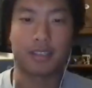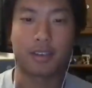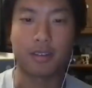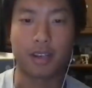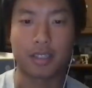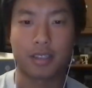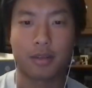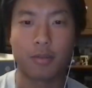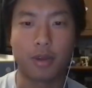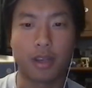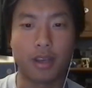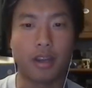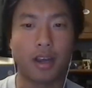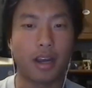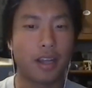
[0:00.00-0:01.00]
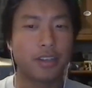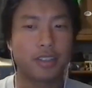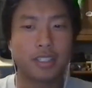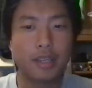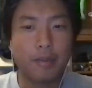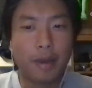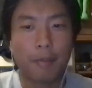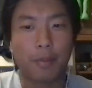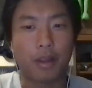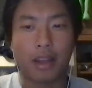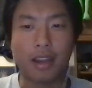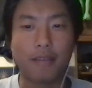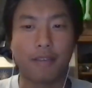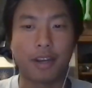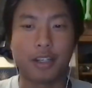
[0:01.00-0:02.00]
congrats on the win. Your team had plenty of
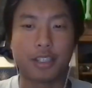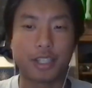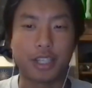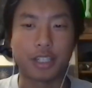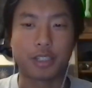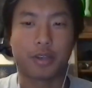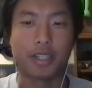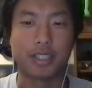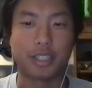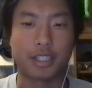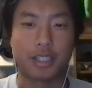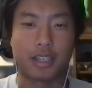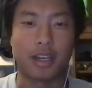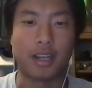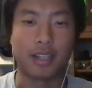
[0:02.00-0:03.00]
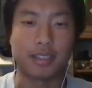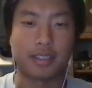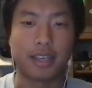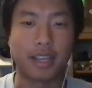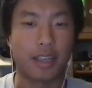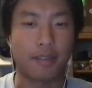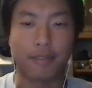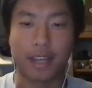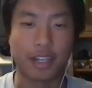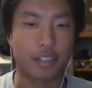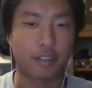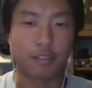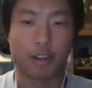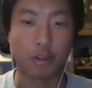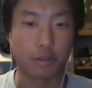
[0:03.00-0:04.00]
energy in transition tonight, taking advantage of
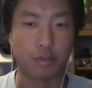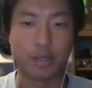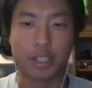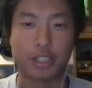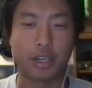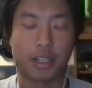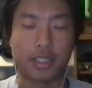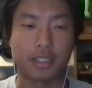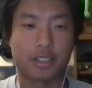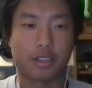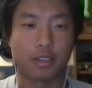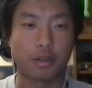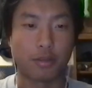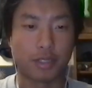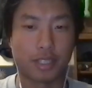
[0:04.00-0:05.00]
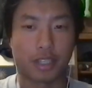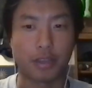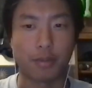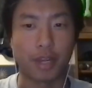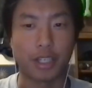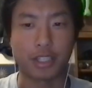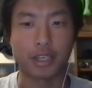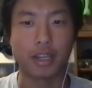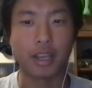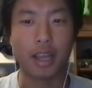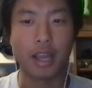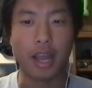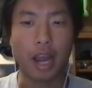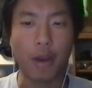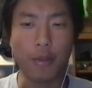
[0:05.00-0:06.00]
those missed shots and turnovers, like you mentioned.
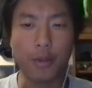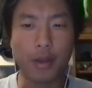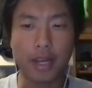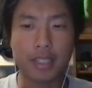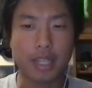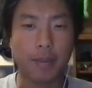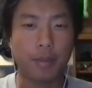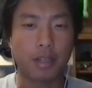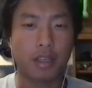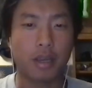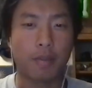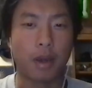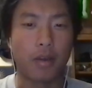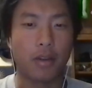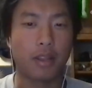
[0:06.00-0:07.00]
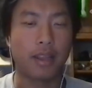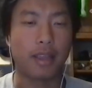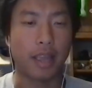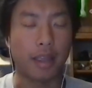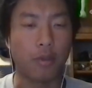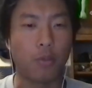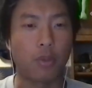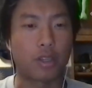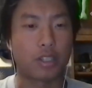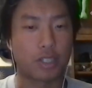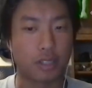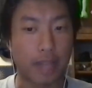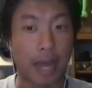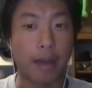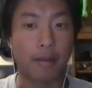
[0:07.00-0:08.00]
How were you guys able to come out of the gate with
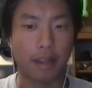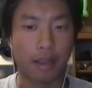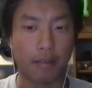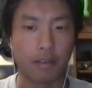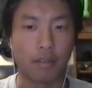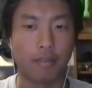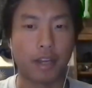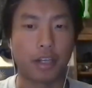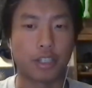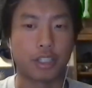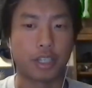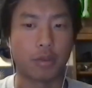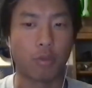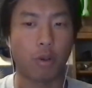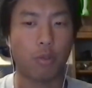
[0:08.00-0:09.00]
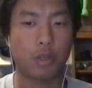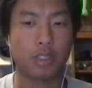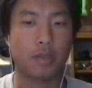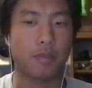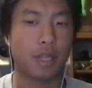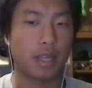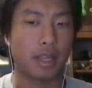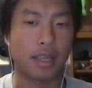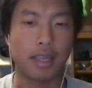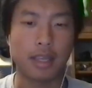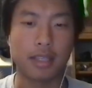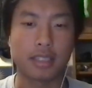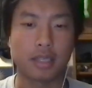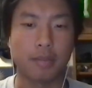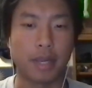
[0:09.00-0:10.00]
that level of energy, and what were some of the keys
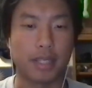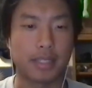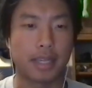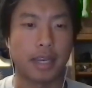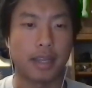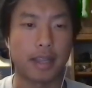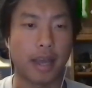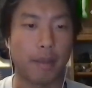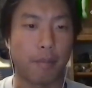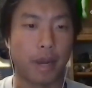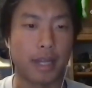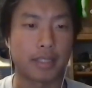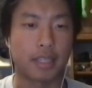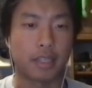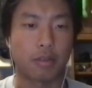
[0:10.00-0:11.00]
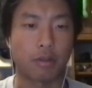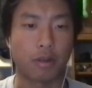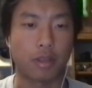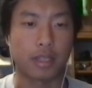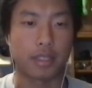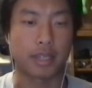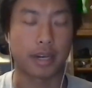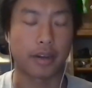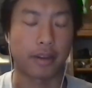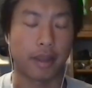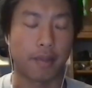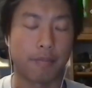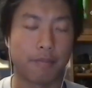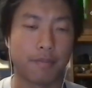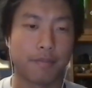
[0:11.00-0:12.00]
to maintaining that mindset throughout the entire game?